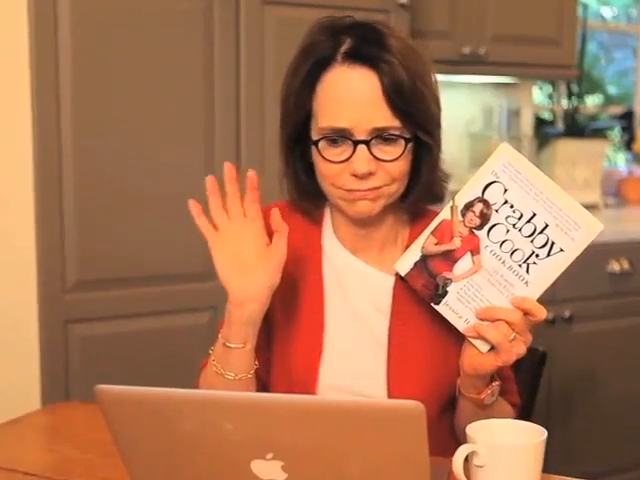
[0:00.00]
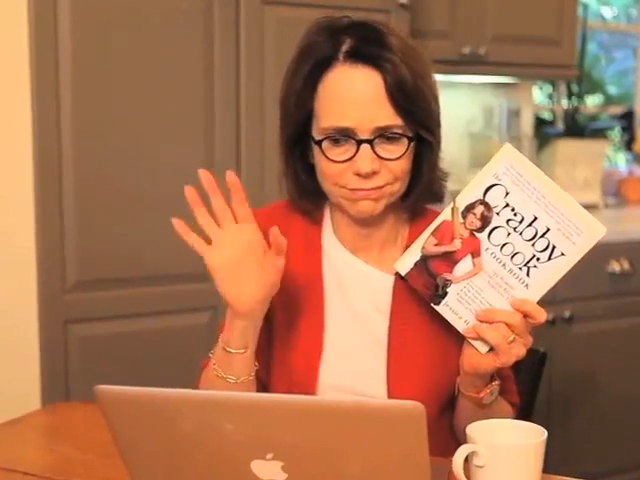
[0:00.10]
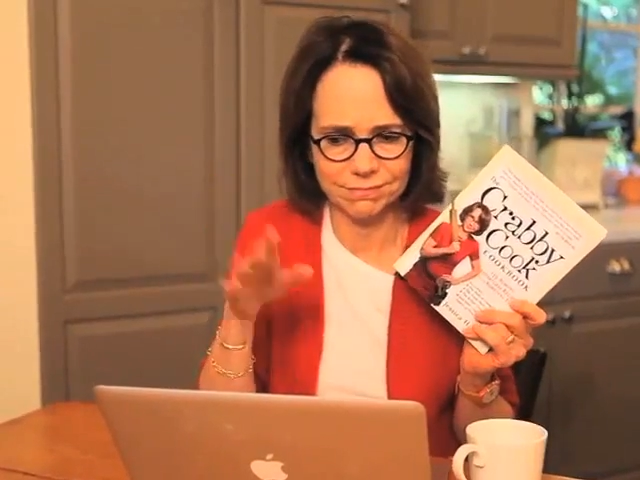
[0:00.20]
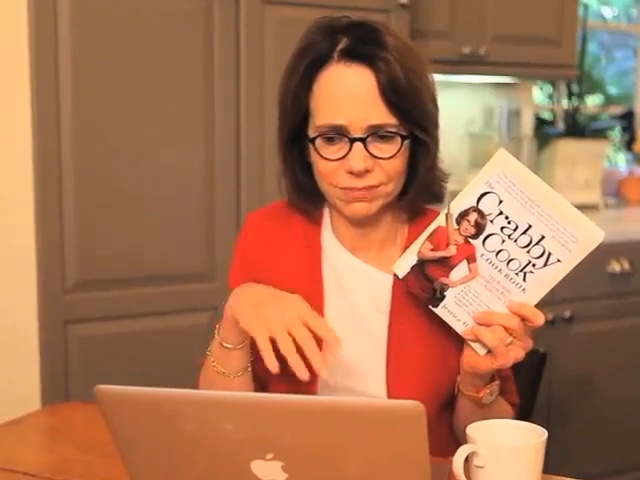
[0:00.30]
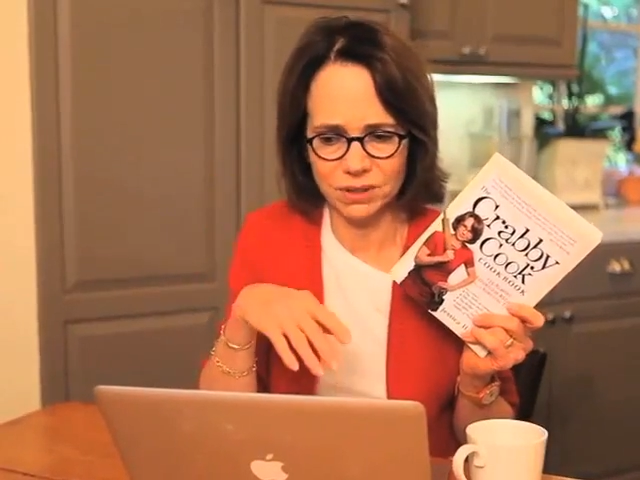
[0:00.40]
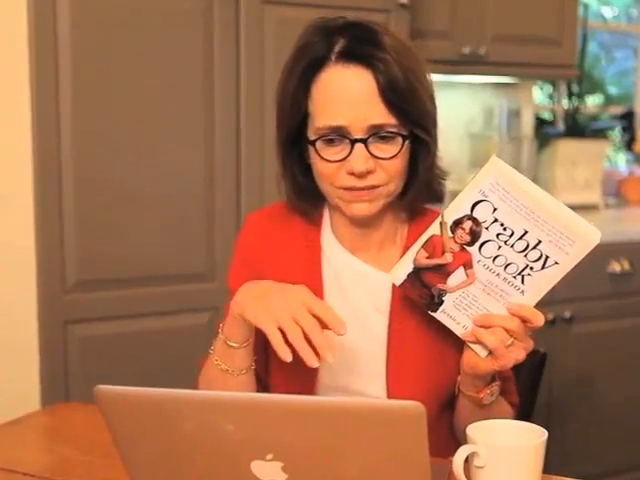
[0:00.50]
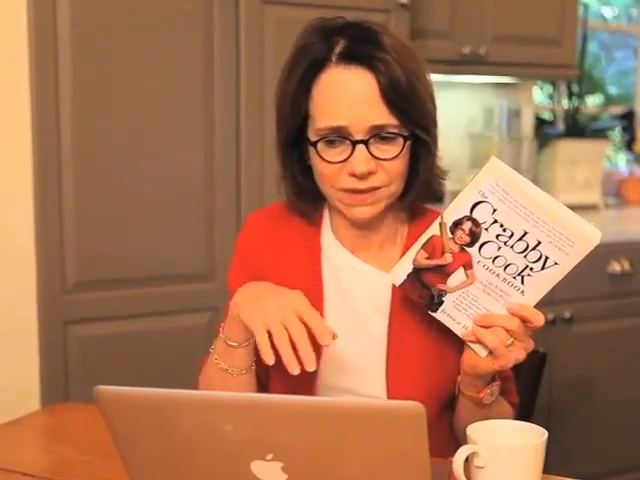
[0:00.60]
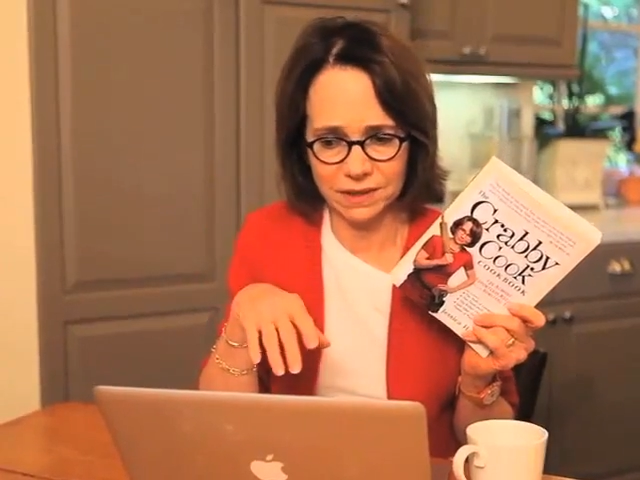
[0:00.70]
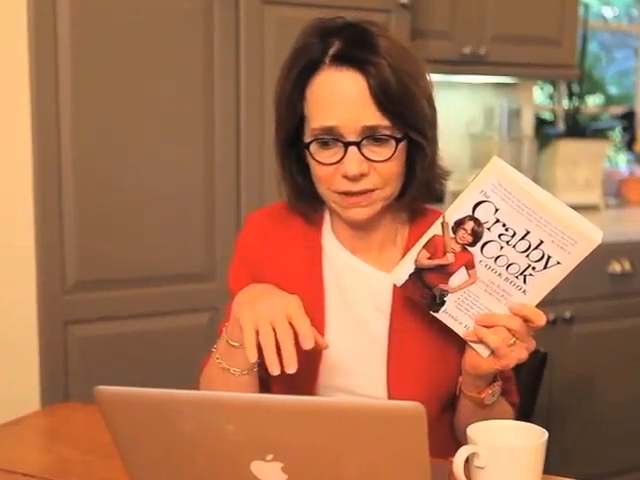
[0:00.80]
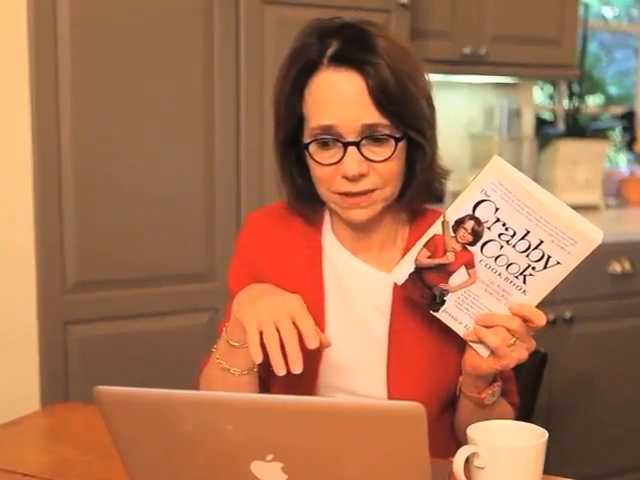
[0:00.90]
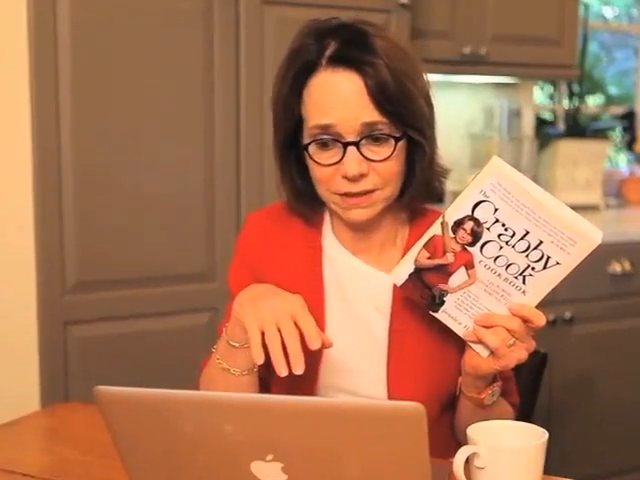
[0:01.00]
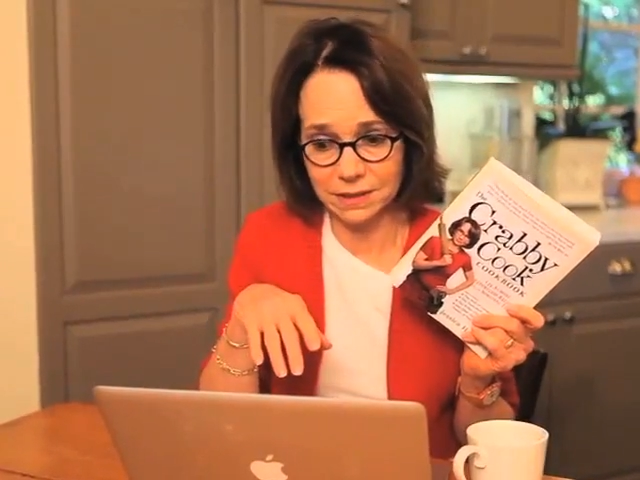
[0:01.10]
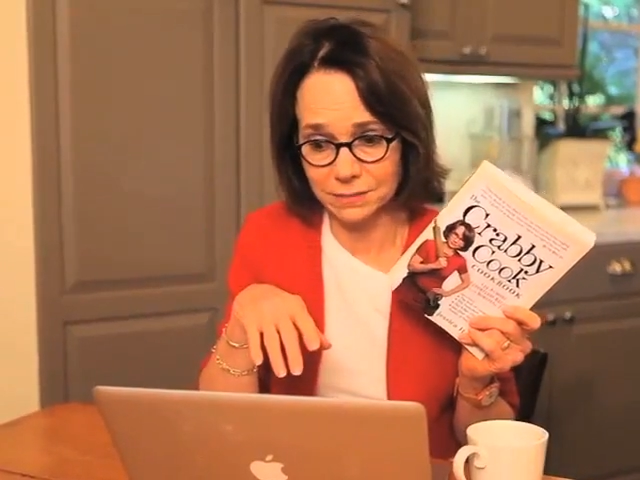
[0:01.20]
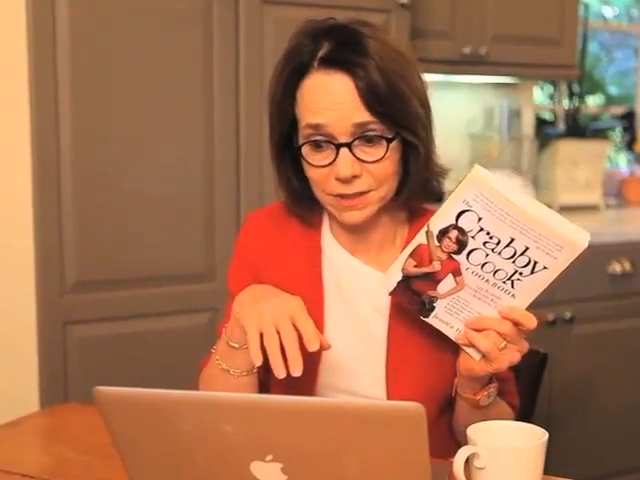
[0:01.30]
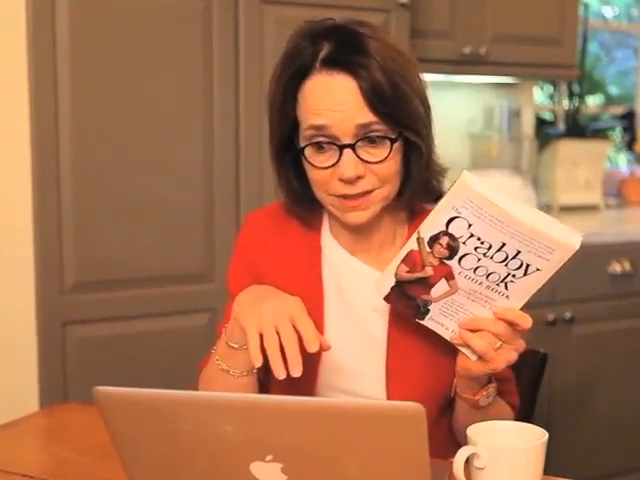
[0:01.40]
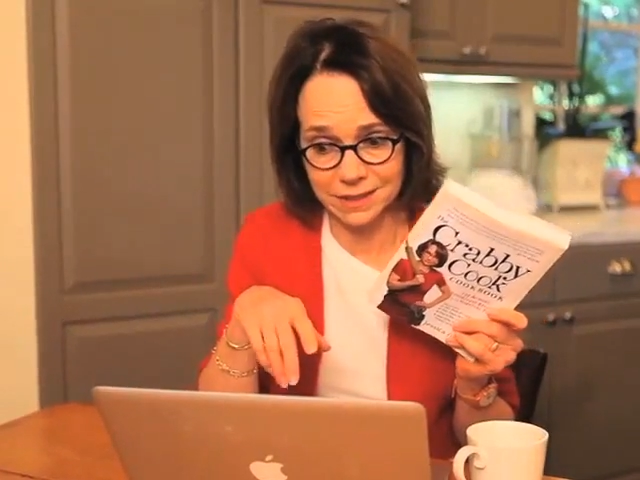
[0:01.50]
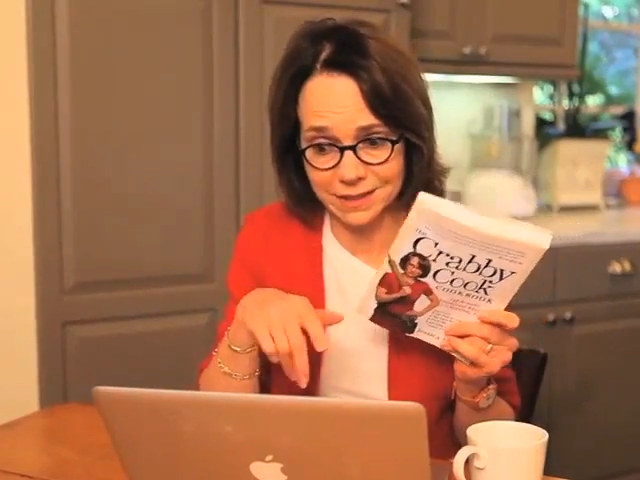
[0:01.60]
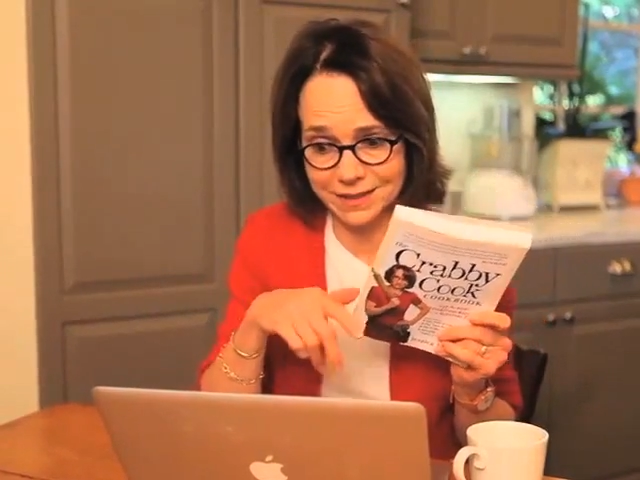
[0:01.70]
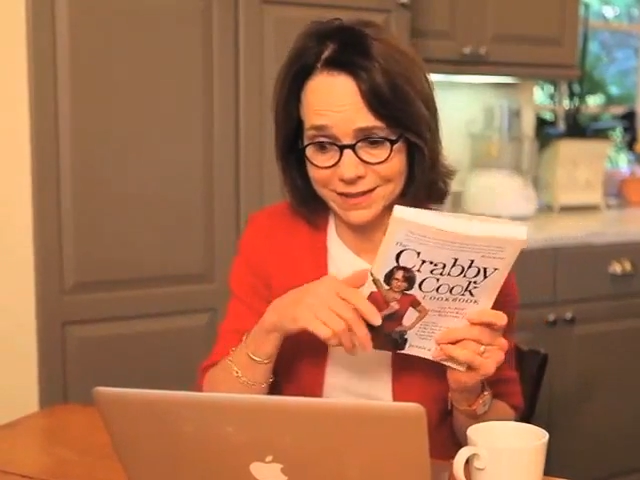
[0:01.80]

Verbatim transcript: boeuf à la T M I.